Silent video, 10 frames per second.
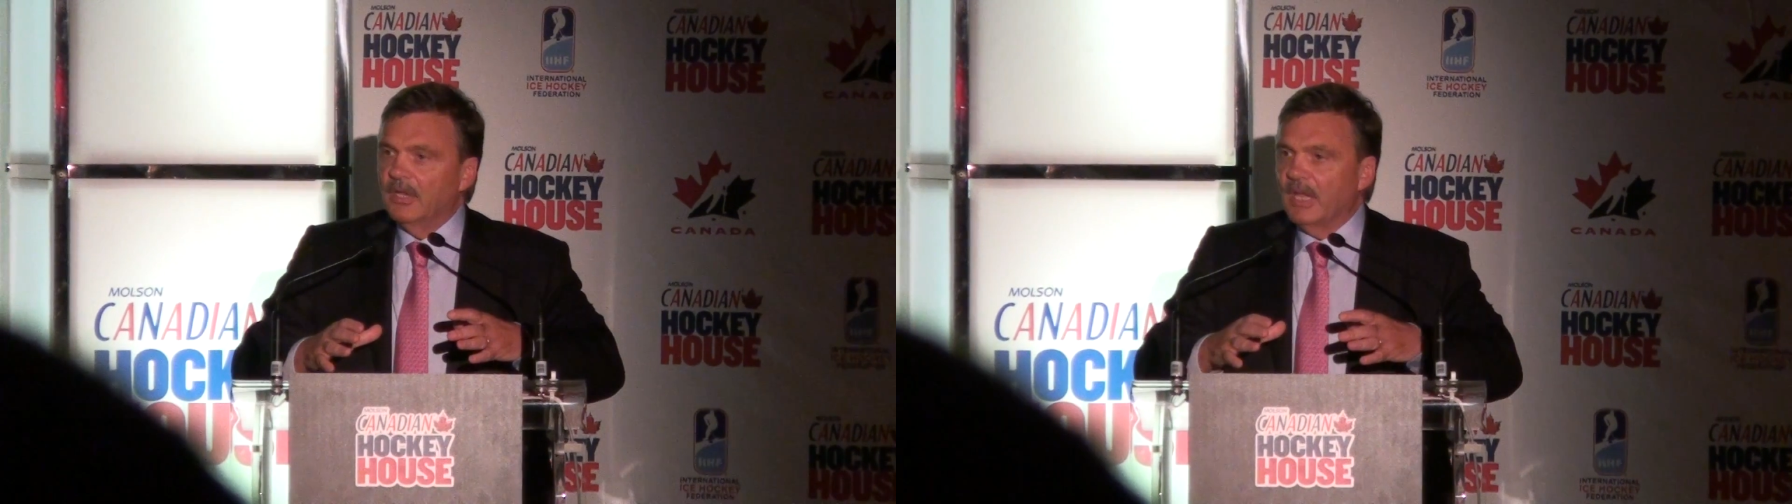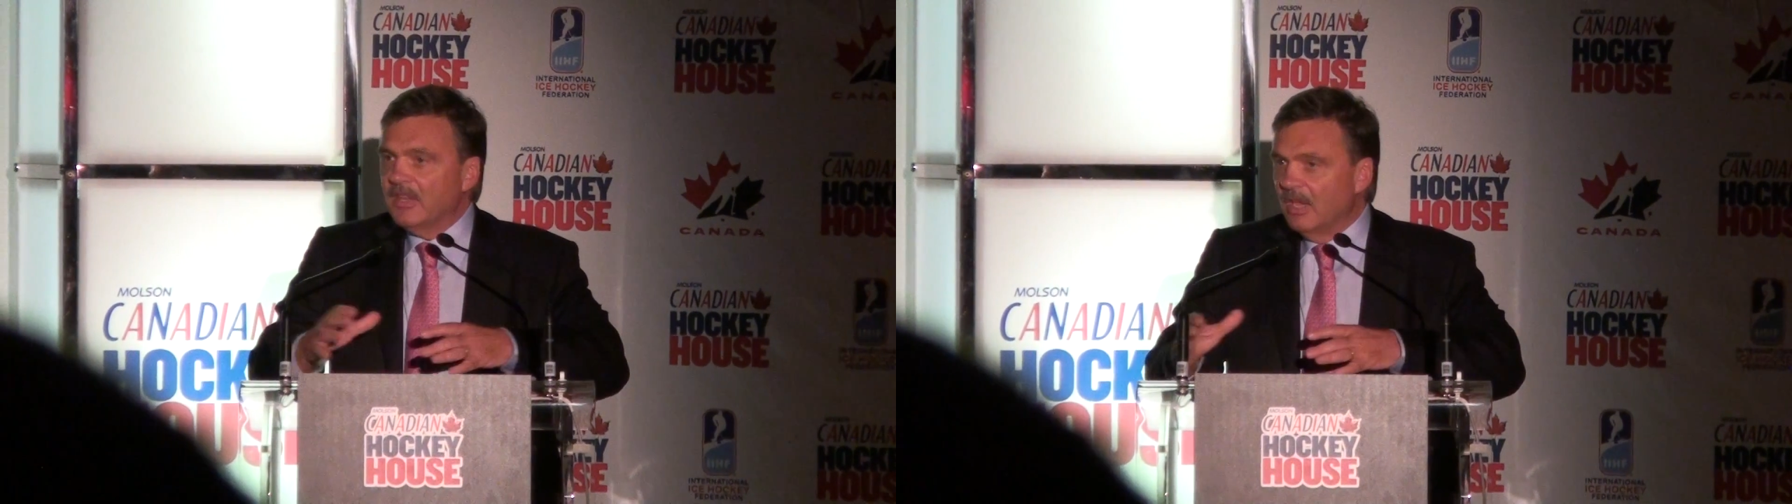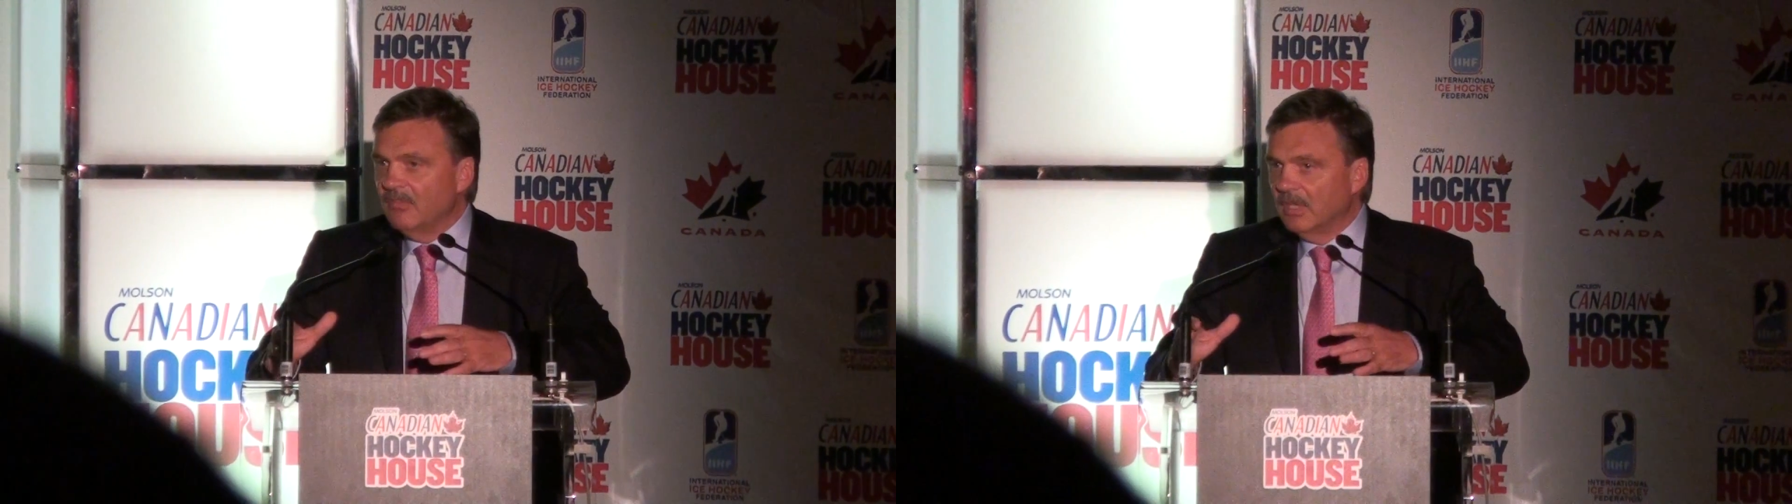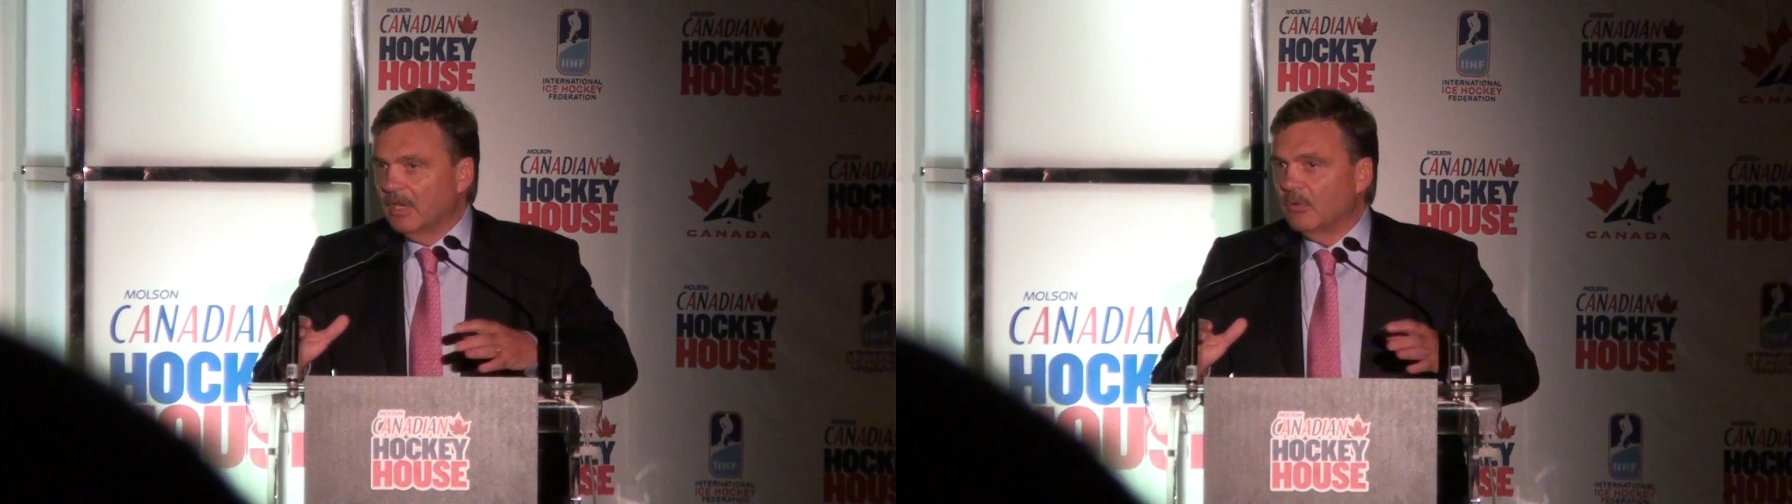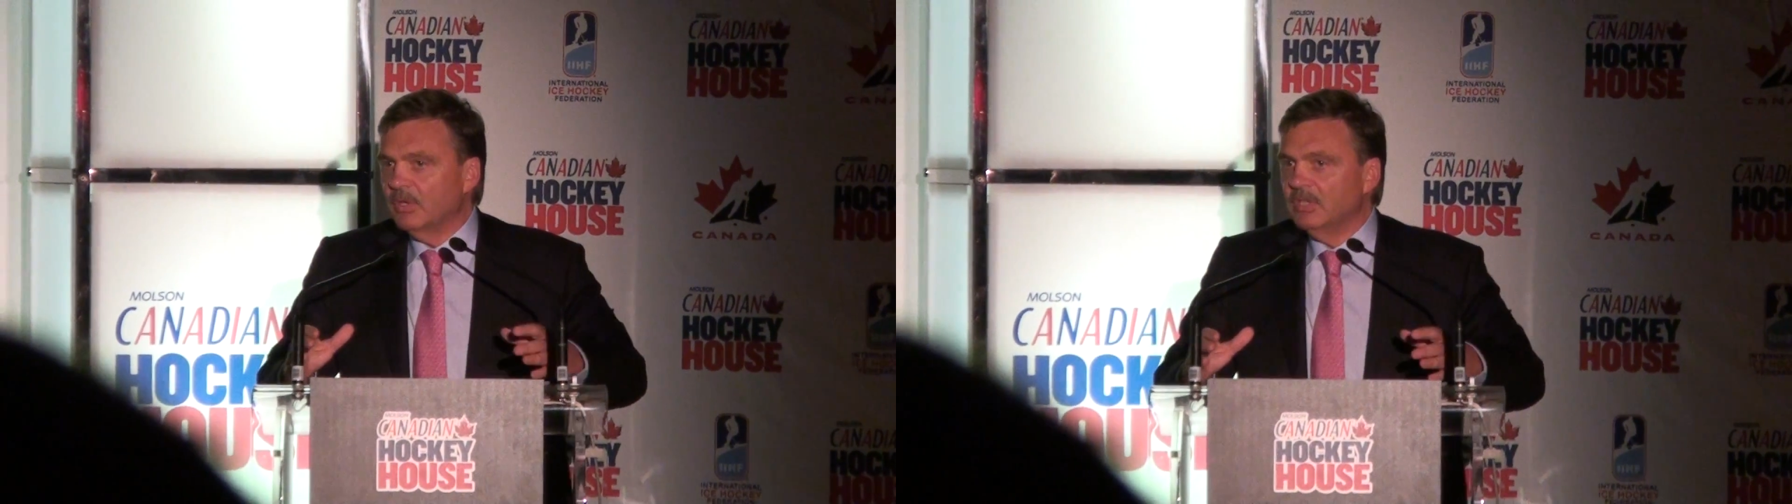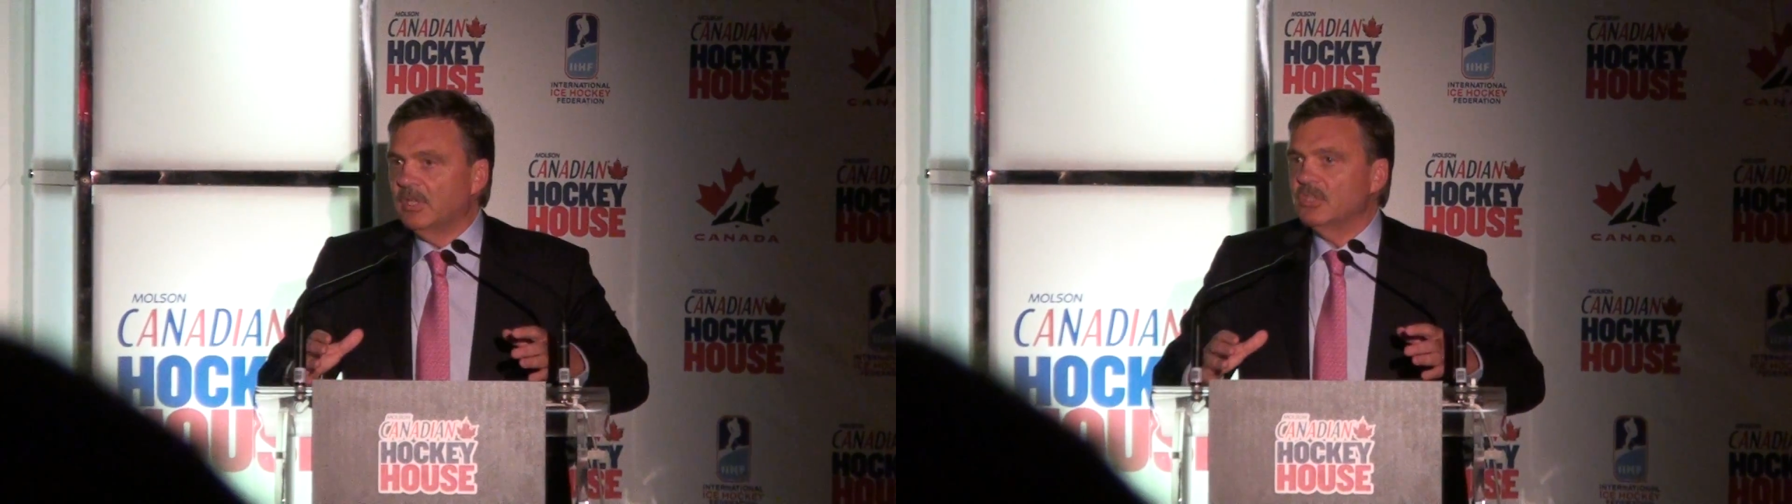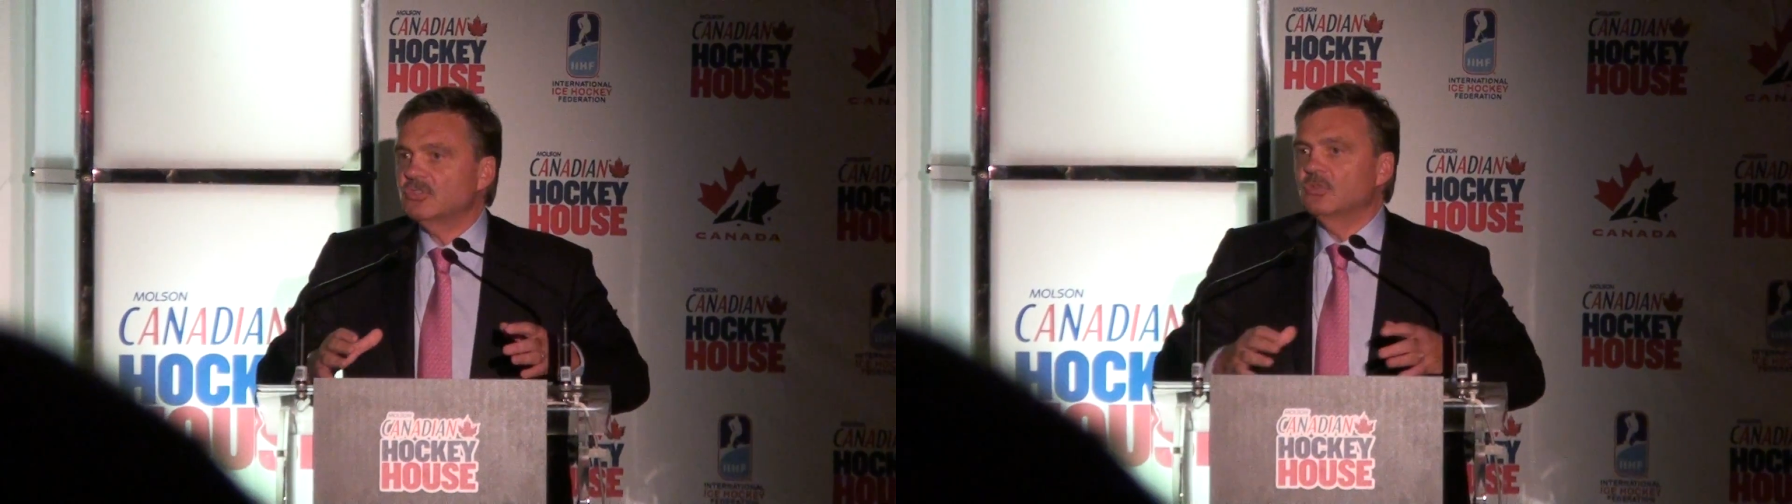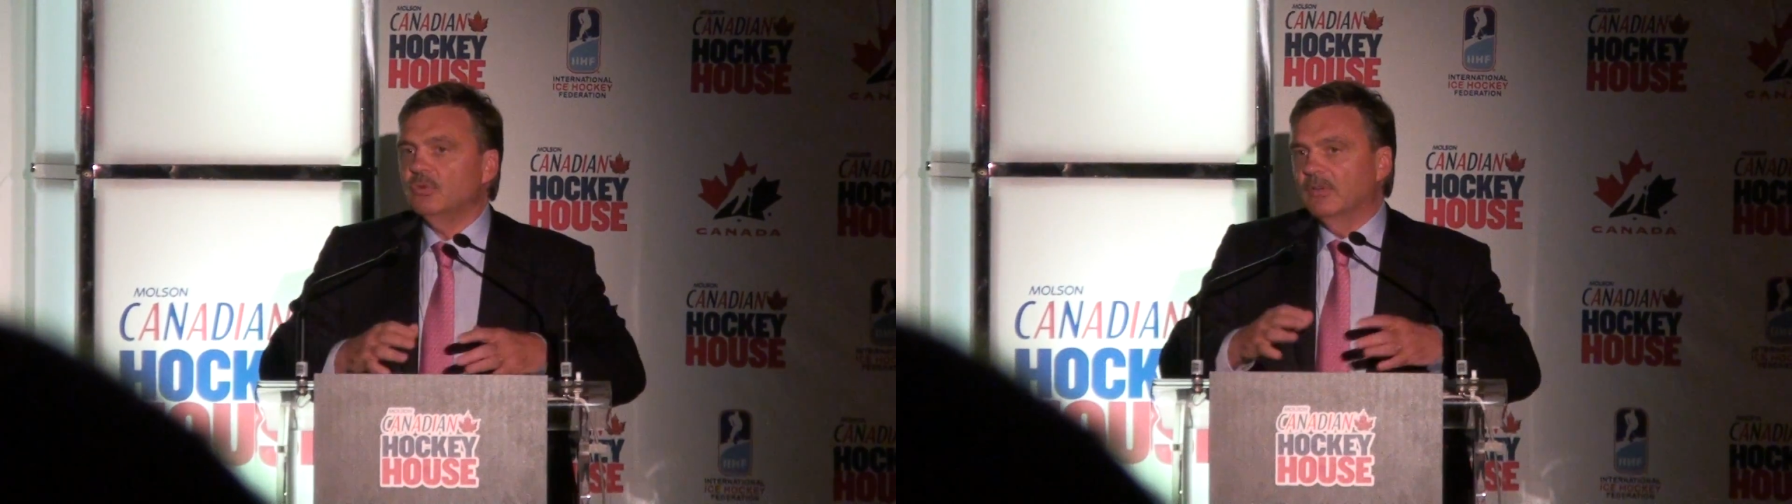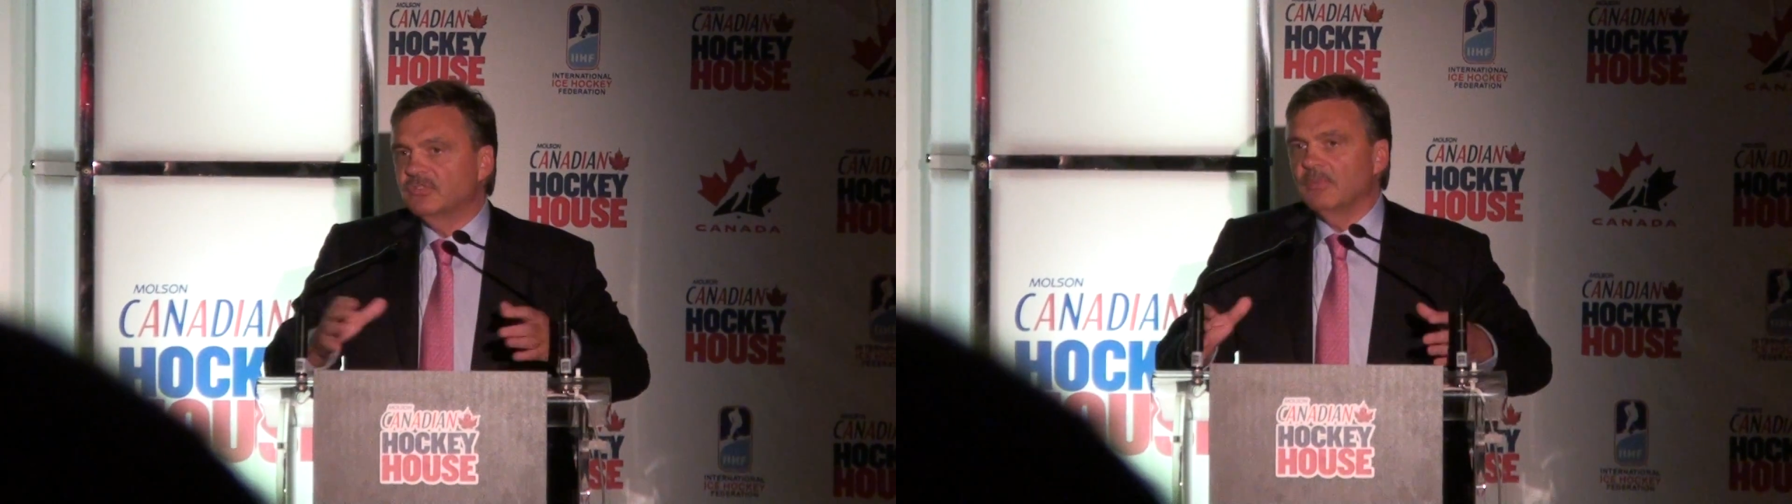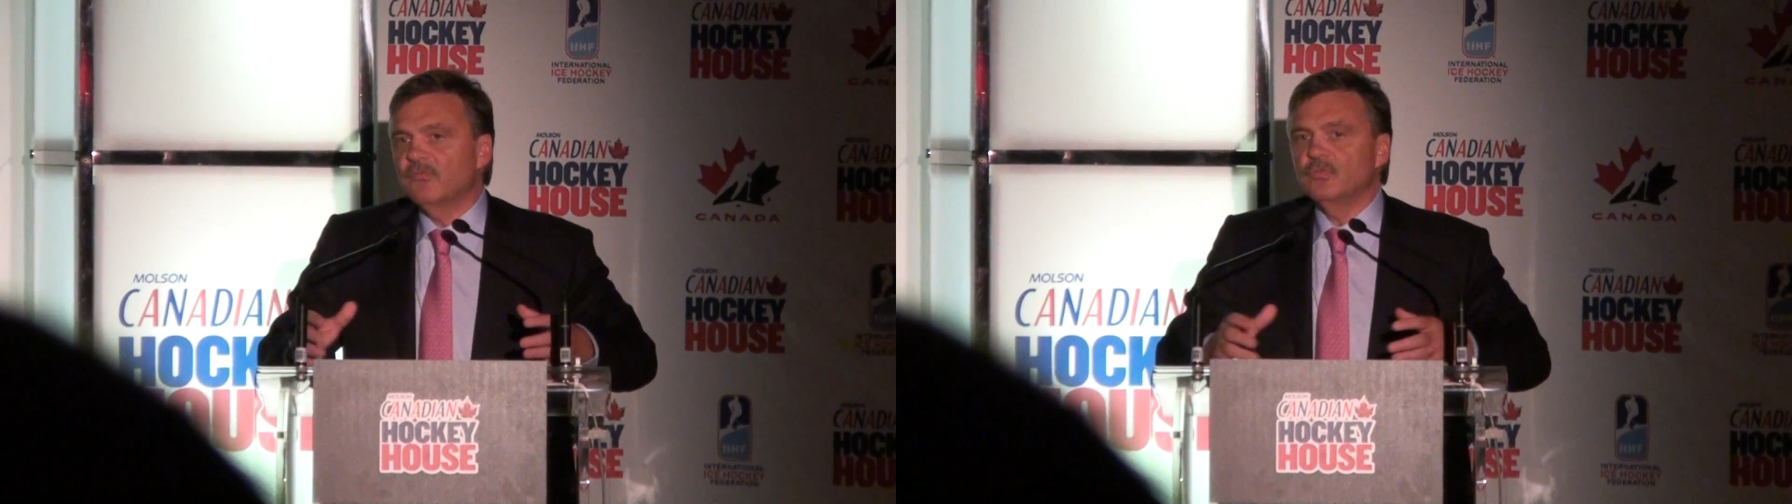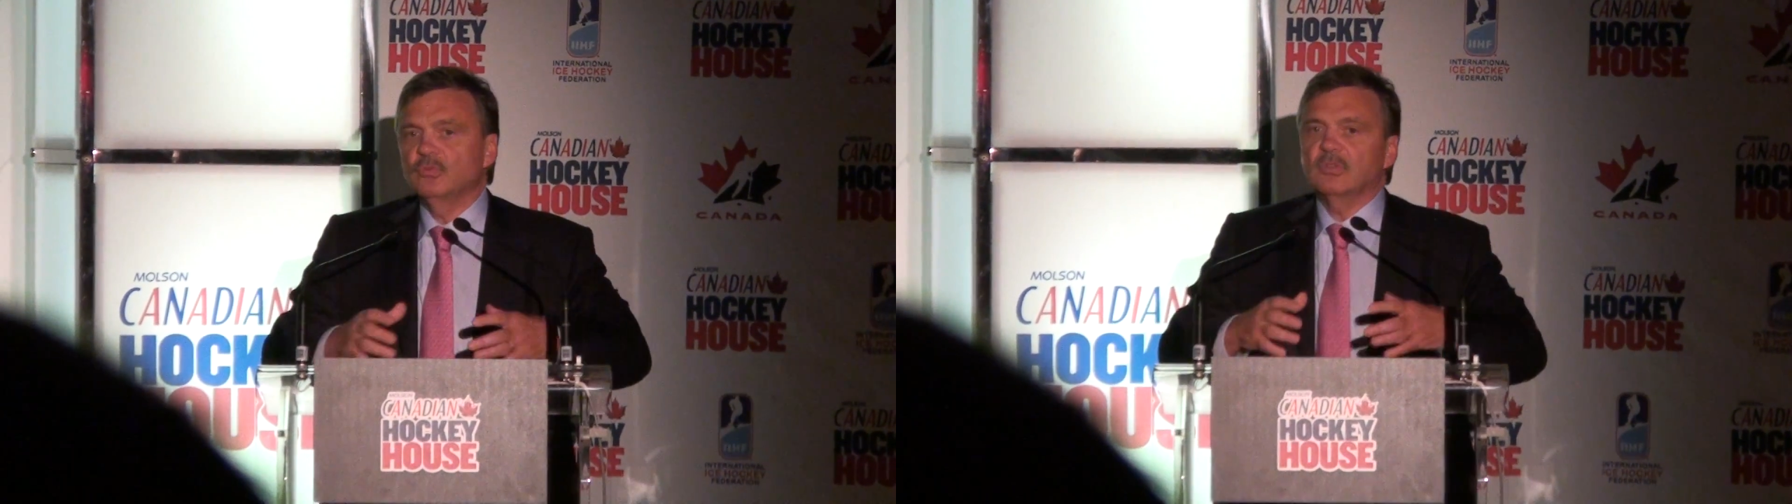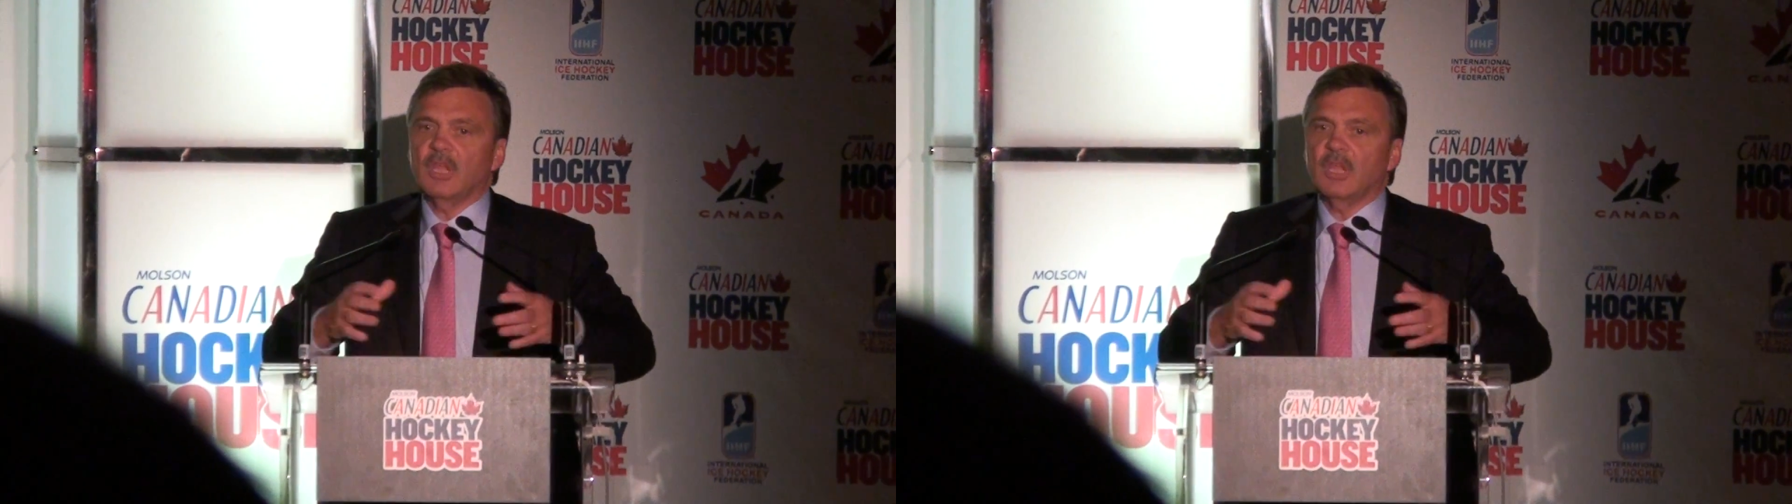not having an accreditation to have some food,